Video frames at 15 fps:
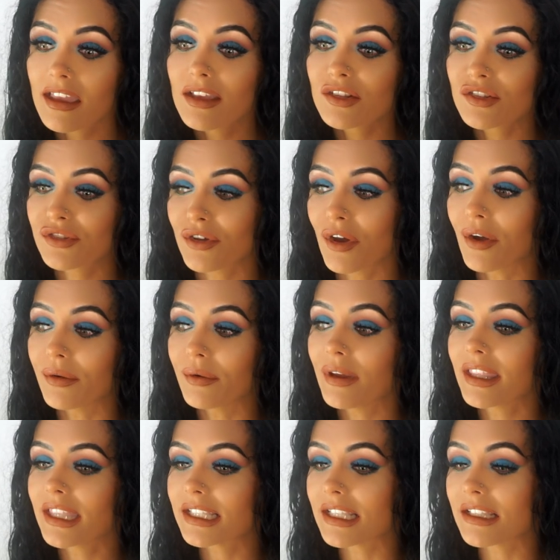So
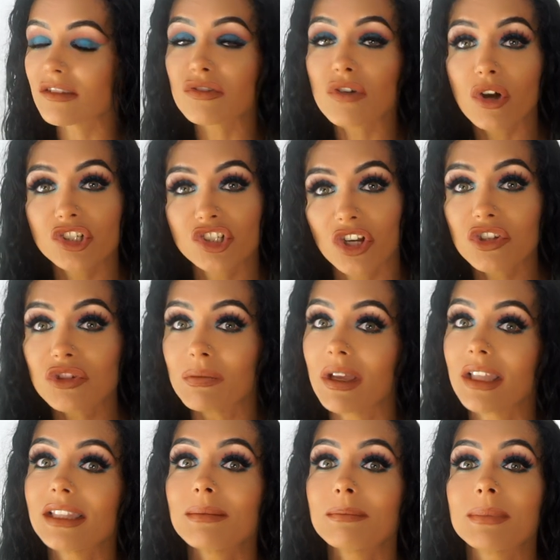this is not a
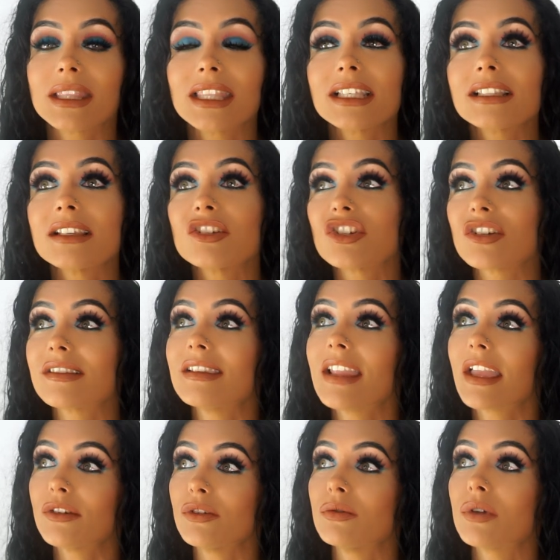judgment, but this is just
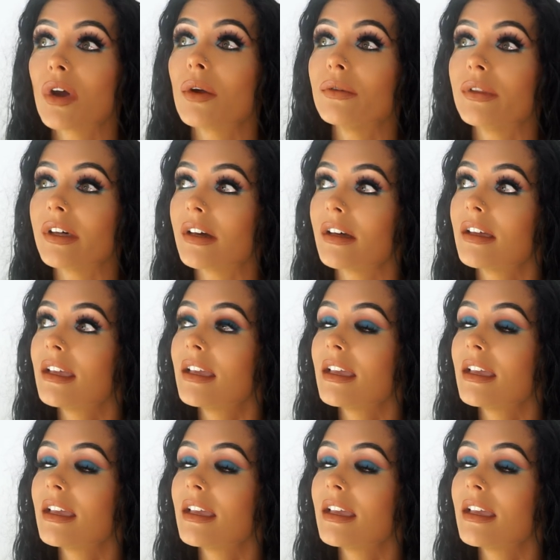letting you know that